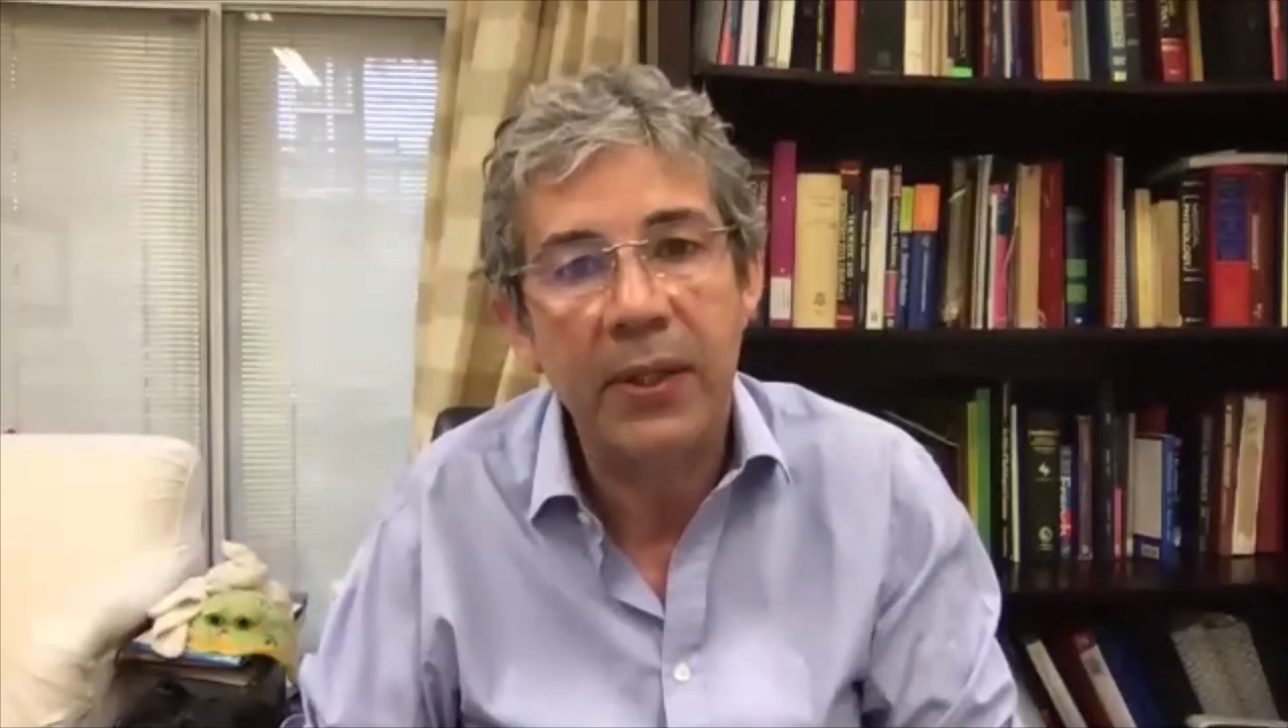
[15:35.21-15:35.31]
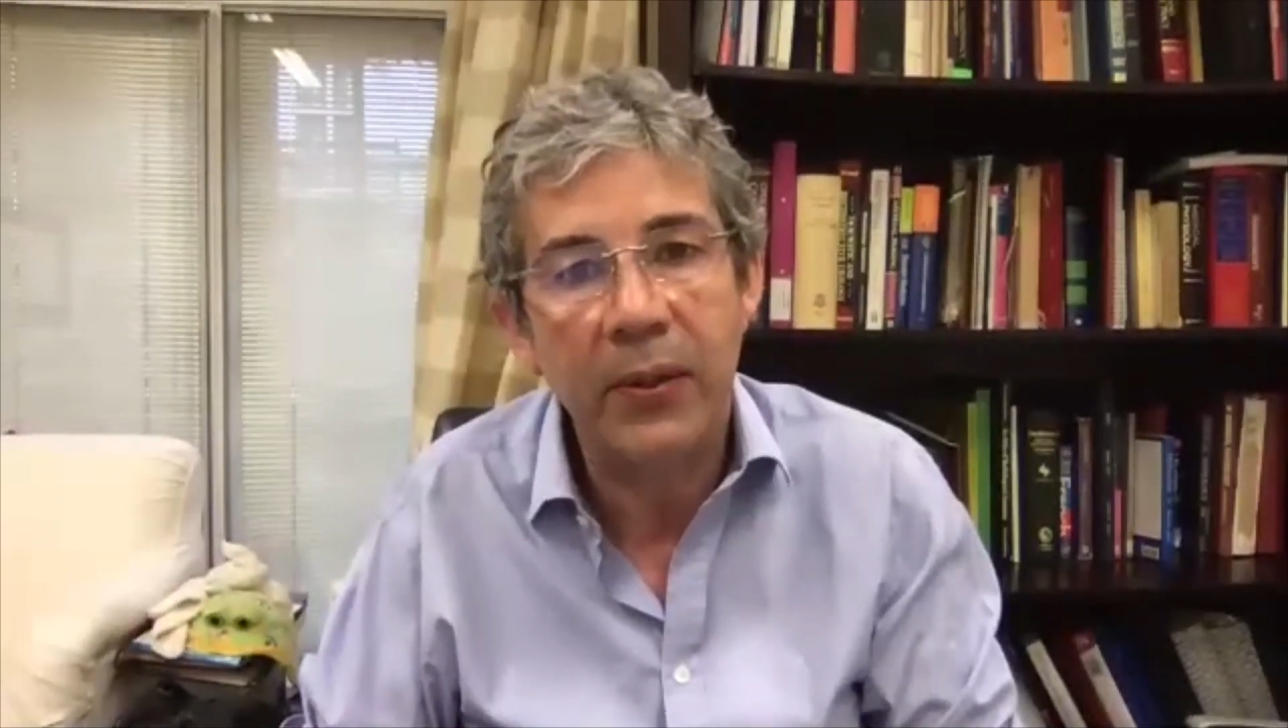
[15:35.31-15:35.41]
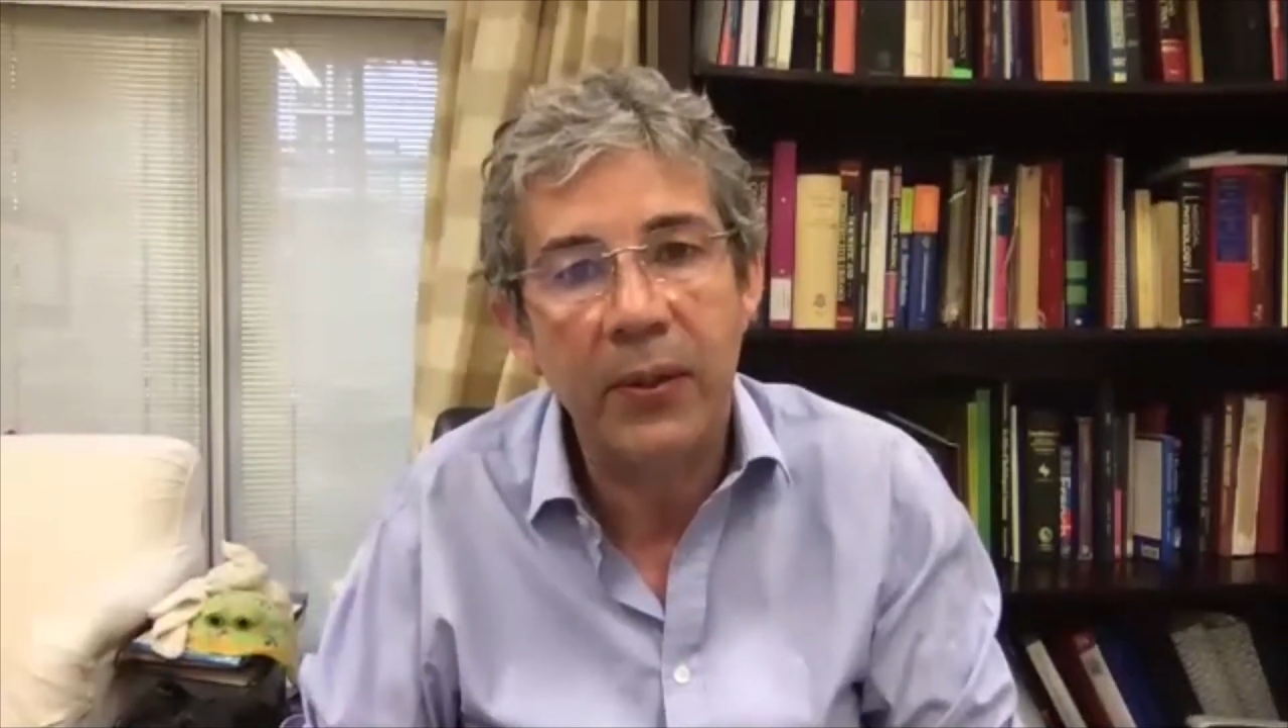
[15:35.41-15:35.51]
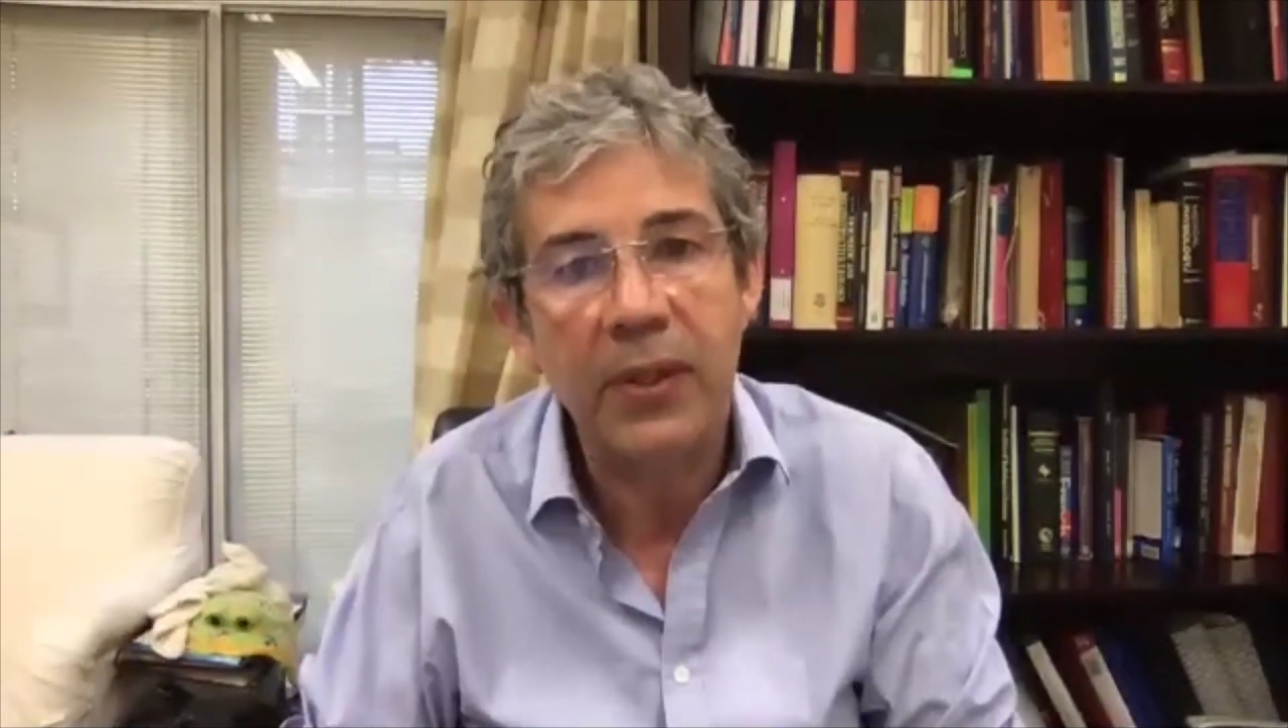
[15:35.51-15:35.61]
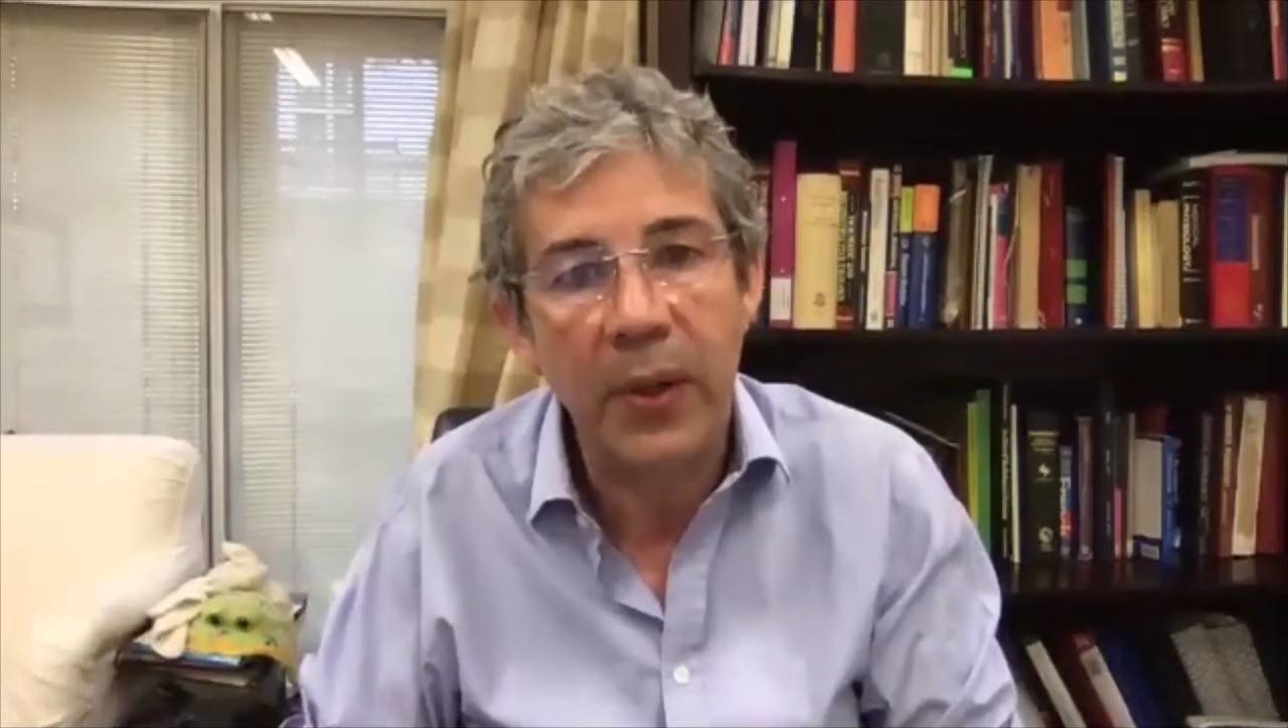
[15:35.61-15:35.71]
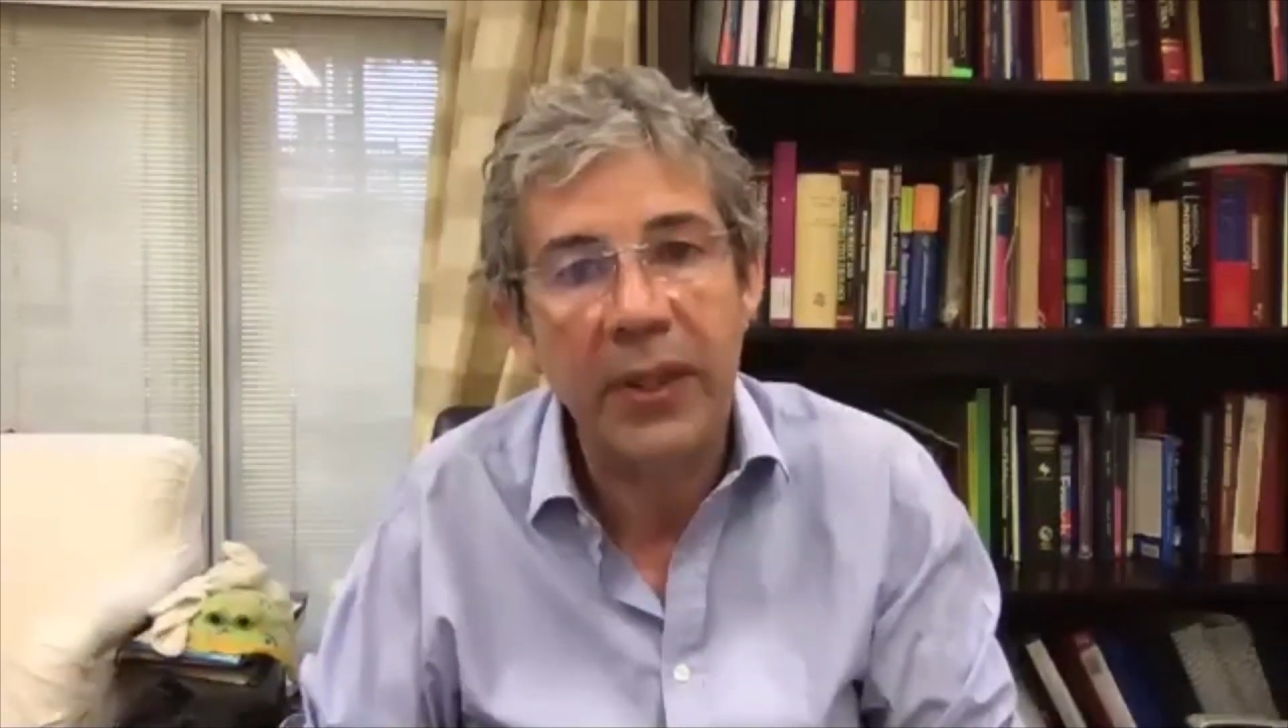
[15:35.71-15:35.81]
to